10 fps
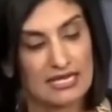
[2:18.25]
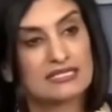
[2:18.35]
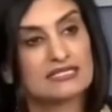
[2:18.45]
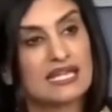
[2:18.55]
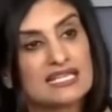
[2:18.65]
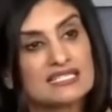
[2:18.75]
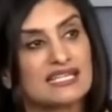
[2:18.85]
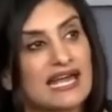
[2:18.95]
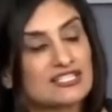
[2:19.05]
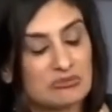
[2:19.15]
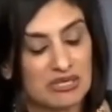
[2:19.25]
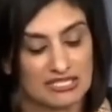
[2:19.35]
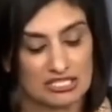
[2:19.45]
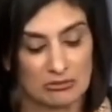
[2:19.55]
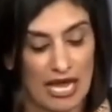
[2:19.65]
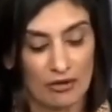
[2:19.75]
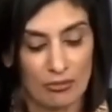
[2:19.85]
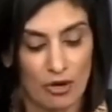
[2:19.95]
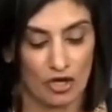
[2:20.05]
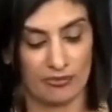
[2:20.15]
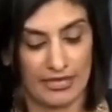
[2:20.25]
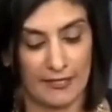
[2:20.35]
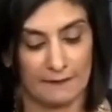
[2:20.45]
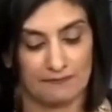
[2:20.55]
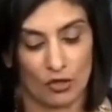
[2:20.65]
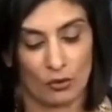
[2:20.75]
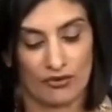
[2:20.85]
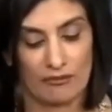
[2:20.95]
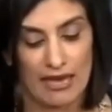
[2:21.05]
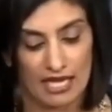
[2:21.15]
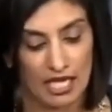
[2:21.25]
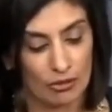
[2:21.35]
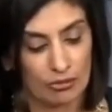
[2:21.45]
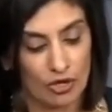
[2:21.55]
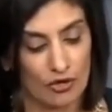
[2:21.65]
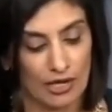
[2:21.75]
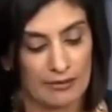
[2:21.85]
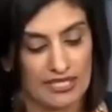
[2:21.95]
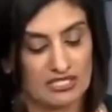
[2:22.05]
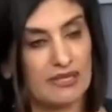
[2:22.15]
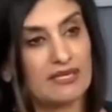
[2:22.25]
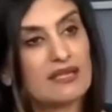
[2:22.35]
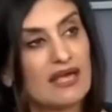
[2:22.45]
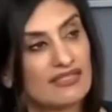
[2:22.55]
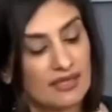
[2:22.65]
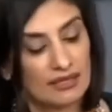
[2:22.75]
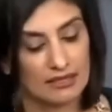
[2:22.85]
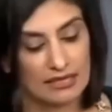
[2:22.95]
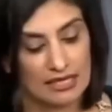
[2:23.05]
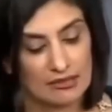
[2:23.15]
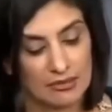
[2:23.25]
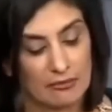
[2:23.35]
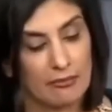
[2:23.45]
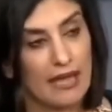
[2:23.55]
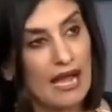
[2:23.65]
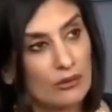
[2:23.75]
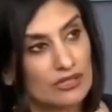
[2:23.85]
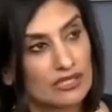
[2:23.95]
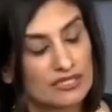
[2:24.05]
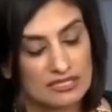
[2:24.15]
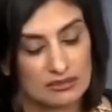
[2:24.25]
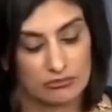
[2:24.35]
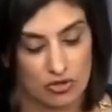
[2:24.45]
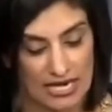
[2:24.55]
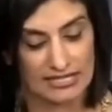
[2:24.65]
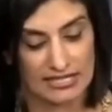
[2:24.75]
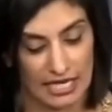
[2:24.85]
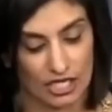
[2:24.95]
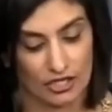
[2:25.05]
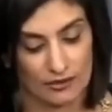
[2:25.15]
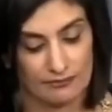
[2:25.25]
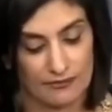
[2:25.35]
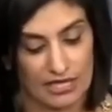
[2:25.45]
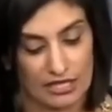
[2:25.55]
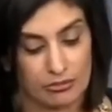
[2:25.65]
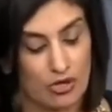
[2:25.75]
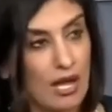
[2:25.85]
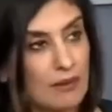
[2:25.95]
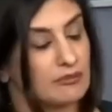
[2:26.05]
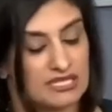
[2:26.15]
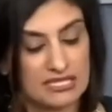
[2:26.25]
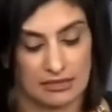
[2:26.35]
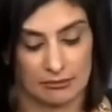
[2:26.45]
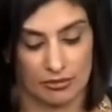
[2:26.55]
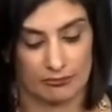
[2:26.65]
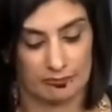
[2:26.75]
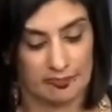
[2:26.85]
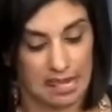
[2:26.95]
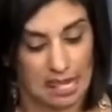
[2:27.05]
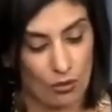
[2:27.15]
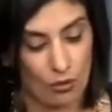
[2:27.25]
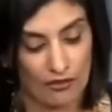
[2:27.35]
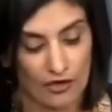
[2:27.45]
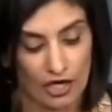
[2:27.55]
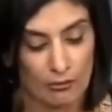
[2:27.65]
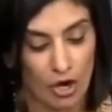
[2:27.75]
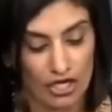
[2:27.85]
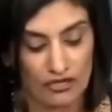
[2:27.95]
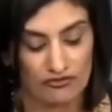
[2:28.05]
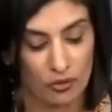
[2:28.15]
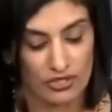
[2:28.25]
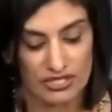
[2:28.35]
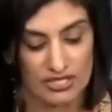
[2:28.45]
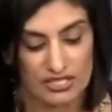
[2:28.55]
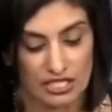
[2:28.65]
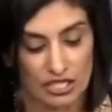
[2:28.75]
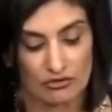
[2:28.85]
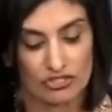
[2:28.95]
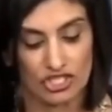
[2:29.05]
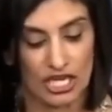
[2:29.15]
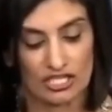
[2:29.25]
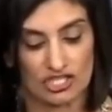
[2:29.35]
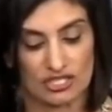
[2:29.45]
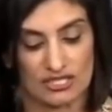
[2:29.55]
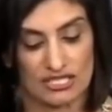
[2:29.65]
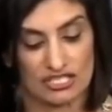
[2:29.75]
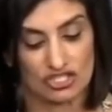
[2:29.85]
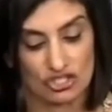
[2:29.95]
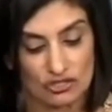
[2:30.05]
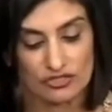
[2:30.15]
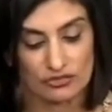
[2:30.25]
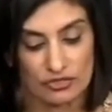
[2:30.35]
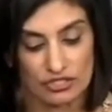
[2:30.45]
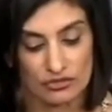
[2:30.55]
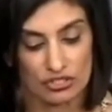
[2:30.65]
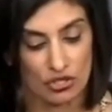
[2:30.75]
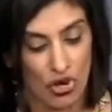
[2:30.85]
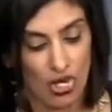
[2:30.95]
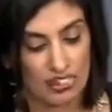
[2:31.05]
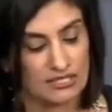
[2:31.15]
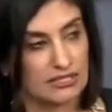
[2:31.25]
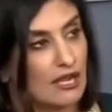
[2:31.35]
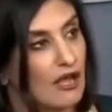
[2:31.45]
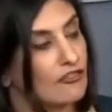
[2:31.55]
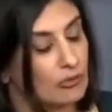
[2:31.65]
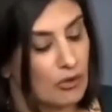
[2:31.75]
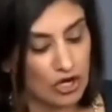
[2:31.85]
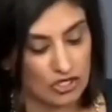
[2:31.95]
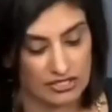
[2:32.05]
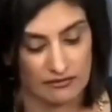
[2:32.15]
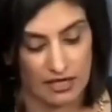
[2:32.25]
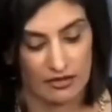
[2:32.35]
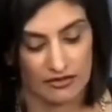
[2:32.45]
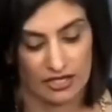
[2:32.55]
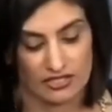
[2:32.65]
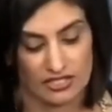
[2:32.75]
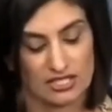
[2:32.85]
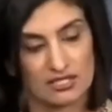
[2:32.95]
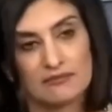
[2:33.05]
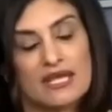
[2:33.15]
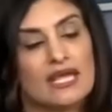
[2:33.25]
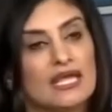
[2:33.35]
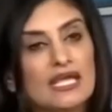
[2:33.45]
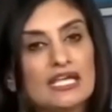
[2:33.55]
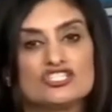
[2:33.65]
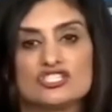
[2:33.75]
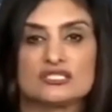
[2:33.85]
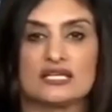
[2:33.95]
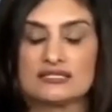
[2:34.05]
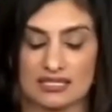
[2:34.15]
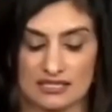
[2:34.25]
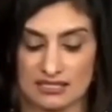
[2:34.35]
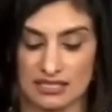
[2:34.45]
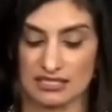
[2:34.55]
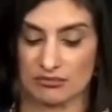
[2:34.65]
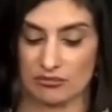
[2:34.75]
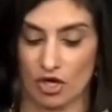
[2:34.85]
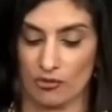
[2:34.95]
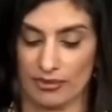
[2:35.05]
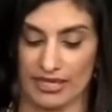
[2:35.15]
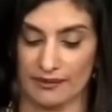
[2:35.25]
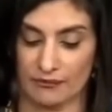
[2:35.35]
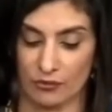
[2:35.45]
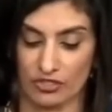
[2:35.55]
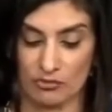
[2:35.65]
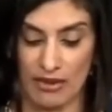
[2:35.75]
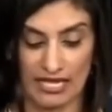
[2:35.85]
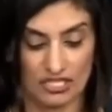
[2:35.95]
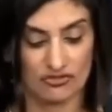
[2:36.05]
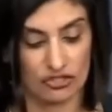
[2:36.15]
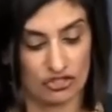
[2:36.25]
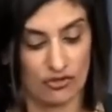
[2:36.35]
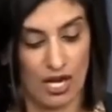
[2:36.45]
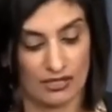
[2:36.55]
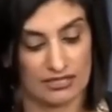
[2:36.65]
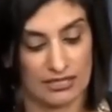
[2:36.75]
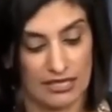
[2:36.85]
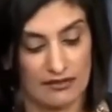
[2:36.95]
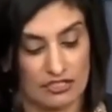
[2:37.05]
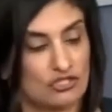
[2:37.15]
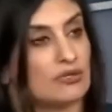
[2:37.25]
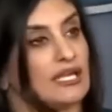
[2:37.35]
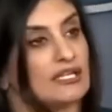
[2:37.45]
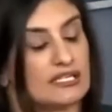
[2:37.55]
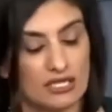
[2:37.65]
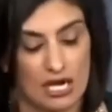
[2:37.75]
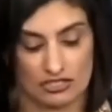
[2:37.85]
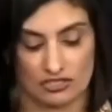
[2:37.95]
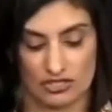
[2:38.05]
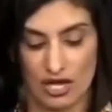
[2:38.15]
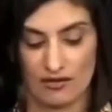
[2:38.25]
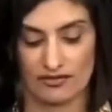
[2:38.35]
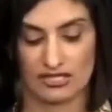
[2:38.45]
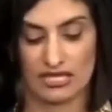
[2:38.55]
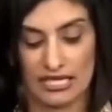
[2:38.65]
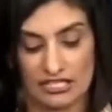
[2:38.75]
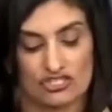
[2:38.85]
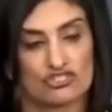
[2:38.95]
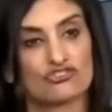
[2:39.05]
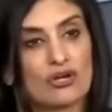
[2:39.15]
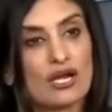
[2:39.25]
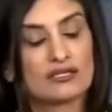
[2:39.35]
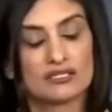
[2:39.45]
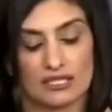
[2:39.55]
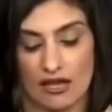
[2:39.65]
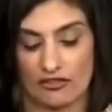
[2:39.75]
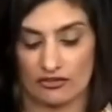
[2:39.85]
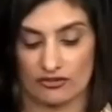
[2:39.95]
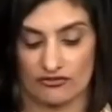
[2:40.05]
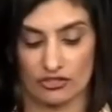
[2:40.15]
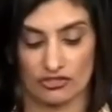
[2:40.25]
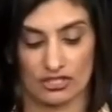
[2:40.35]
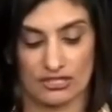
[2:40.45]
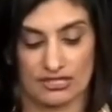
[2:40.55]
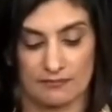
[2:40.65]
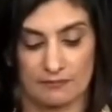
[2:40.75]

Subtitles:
Today's announcement is about Part B, where the Medicare program has been nothing but a powerless price taker. And the problem is simple. While there are market forces and negotiations that serve to reduce costs in other parts of the healthcare system, it just doesn't exist in Part B, which pays for drugs that you get in a doctor's office, cancer drugs and other infusions.